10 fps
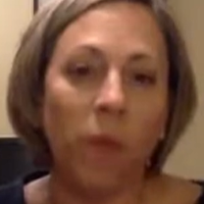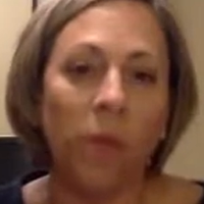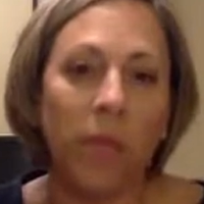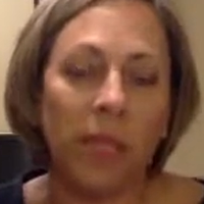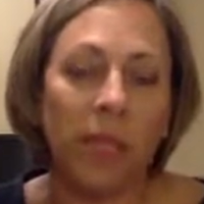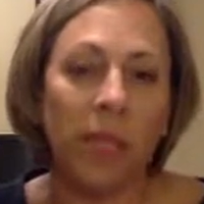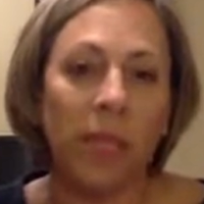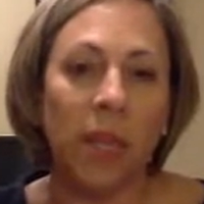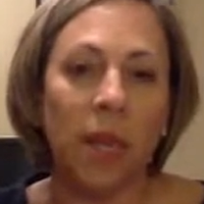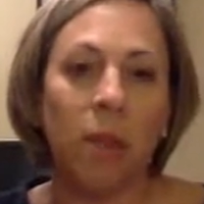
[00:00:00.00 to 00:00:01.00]
business
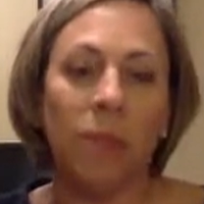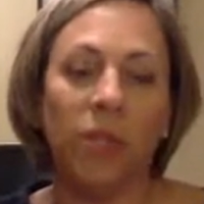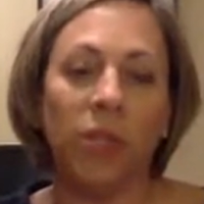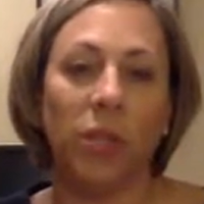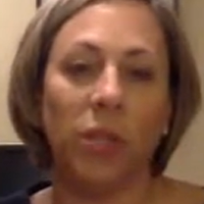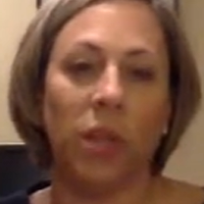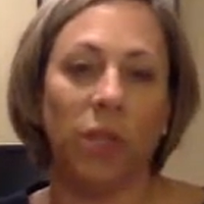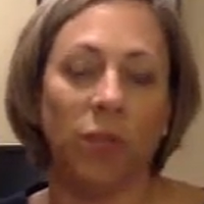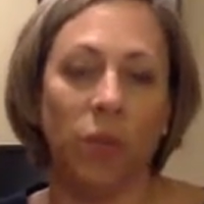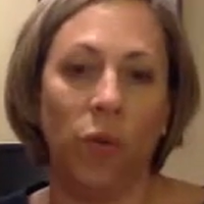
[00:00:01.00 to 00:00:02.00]
that comes
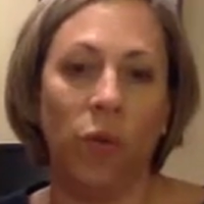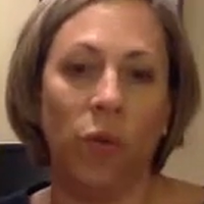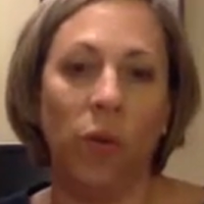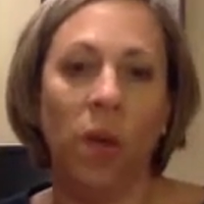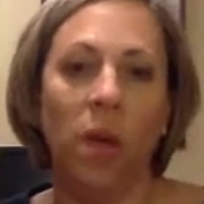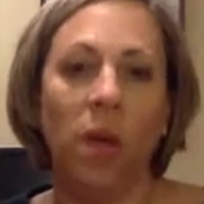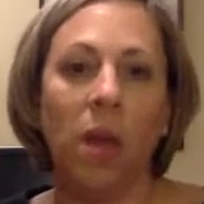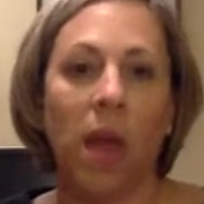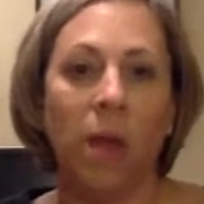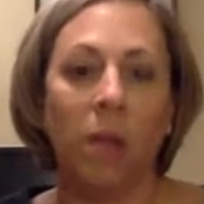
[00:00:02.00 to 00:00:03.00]
through
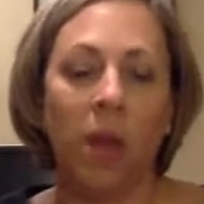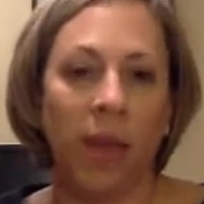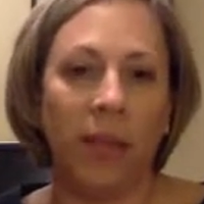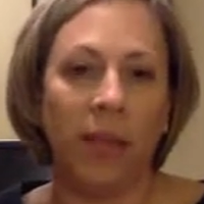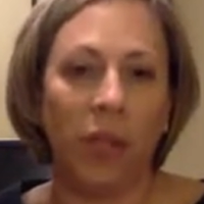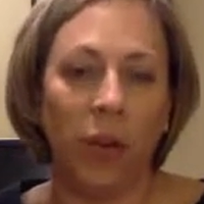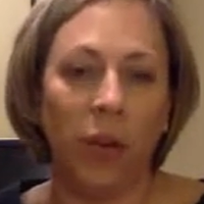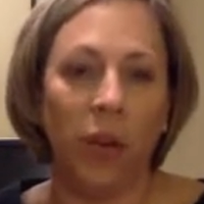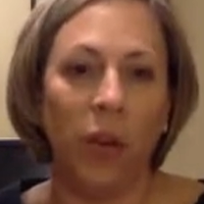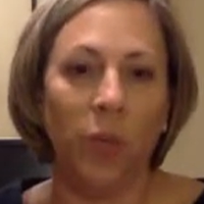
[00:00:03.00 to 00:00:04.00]
and as included
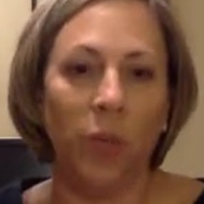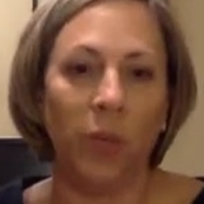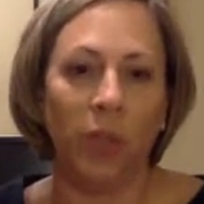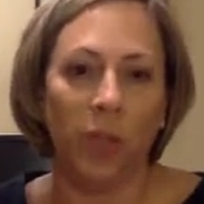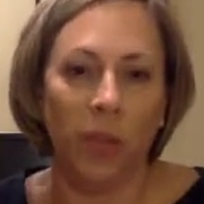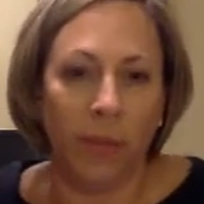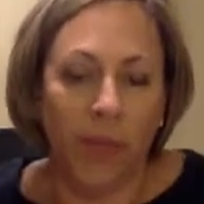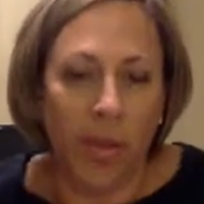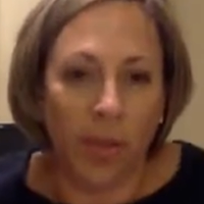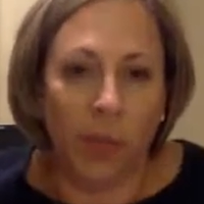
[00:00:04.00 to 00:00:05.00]
on your personal income
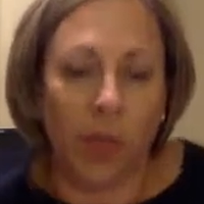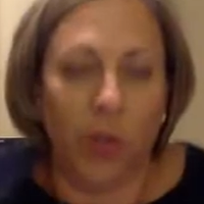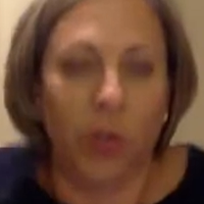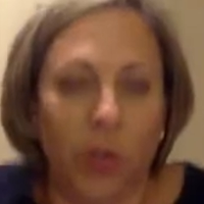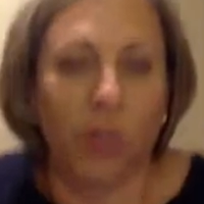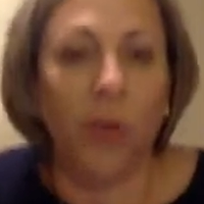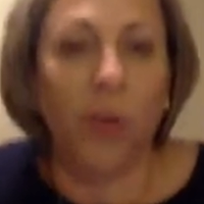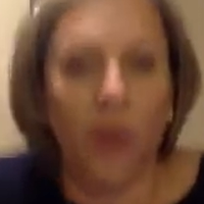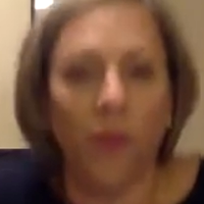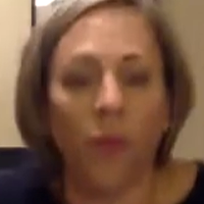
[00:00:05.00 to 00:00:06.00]
tax return. So
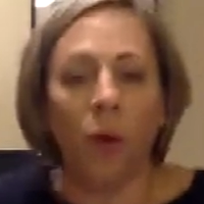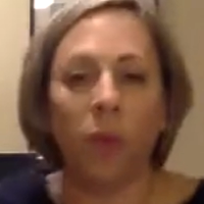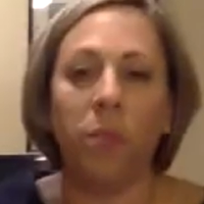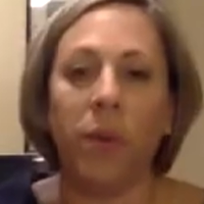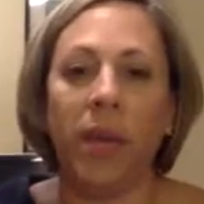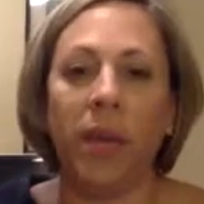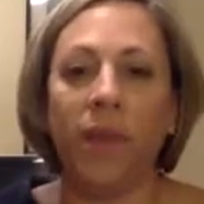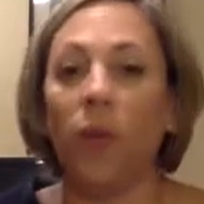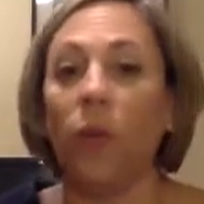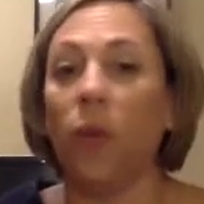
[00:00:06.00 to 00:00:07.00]
therefore, it would be if
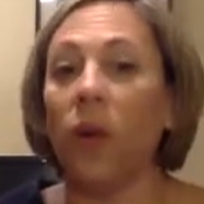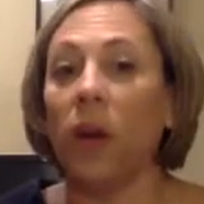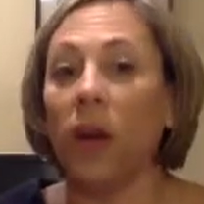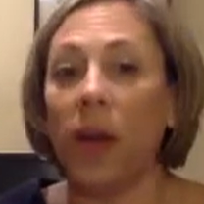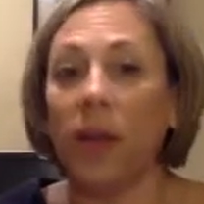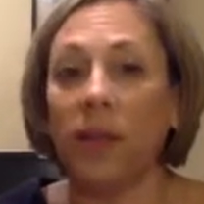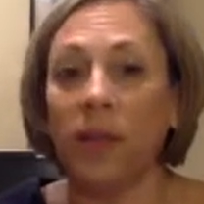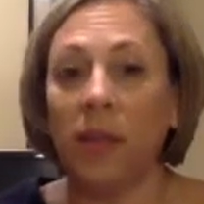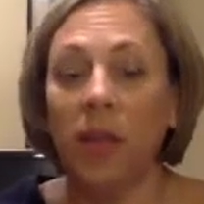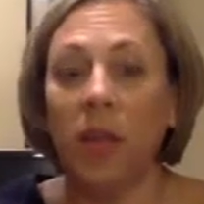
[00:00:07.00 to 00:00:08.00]
you're
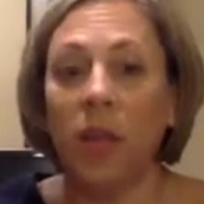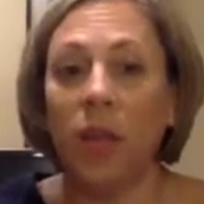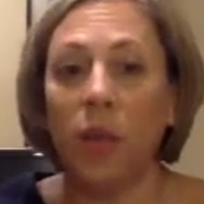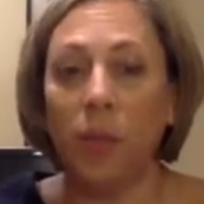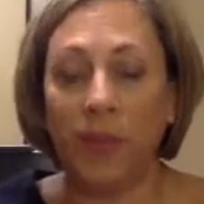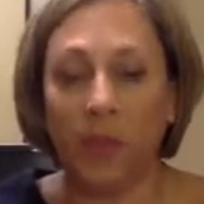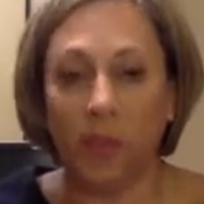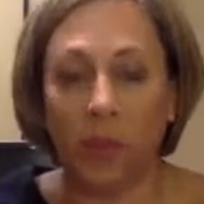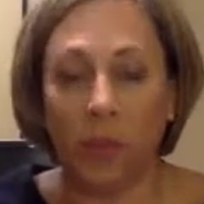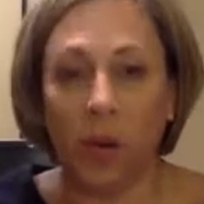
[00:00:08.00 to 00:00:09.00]
organized, your business
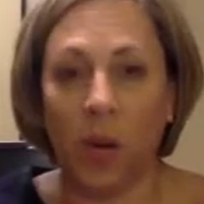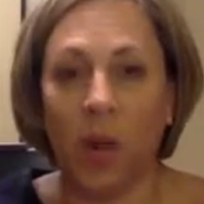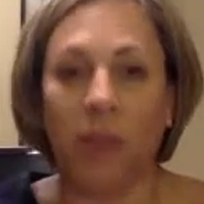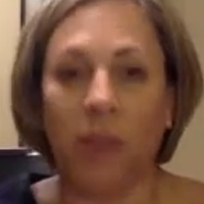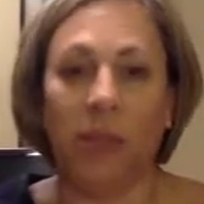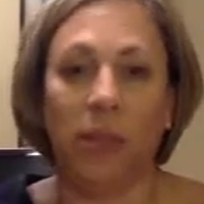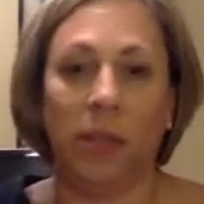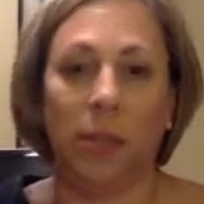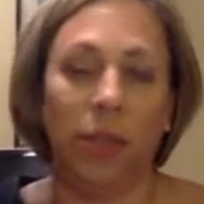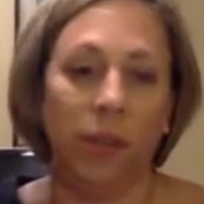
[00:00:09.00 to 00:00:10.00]
is organized as a
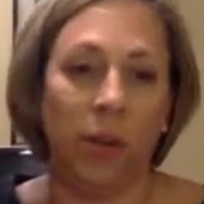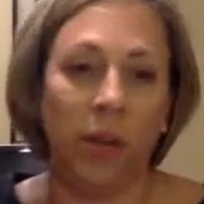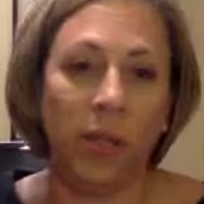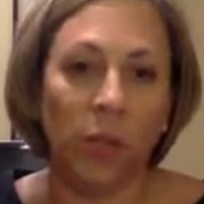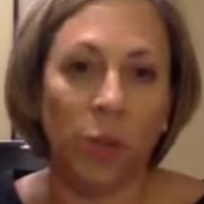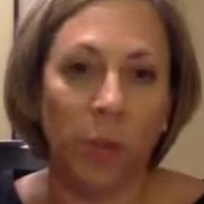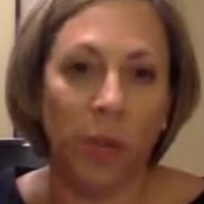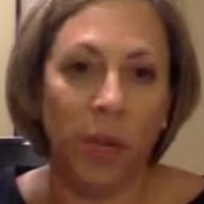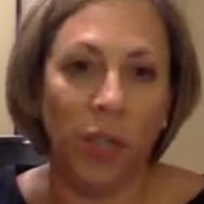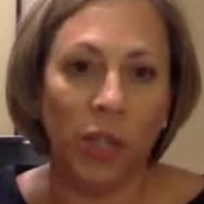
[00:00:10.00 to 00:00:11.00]
subchapter S
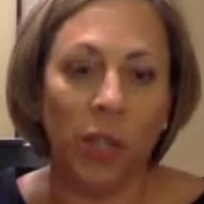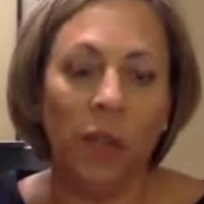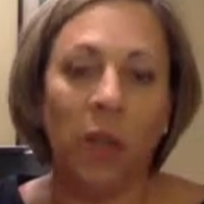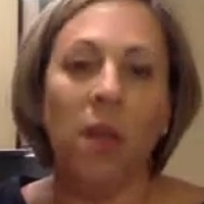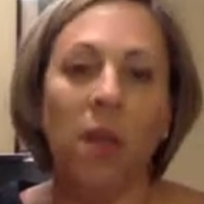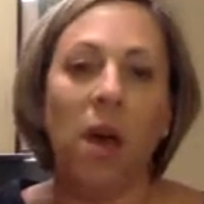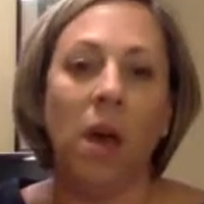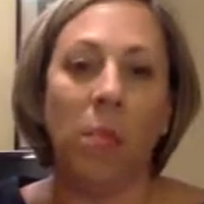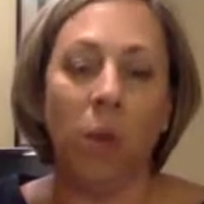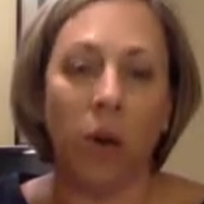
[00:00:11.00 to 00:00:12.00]
corporation, a
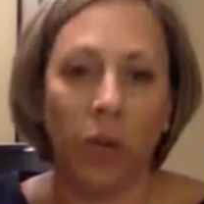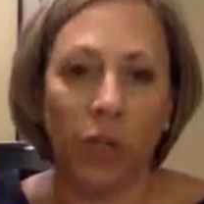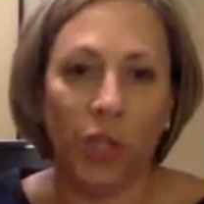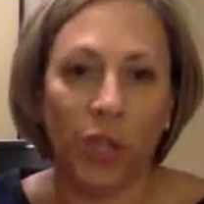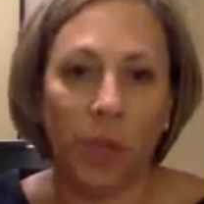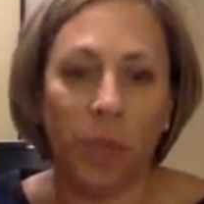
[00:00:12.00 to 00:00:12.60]
partnership,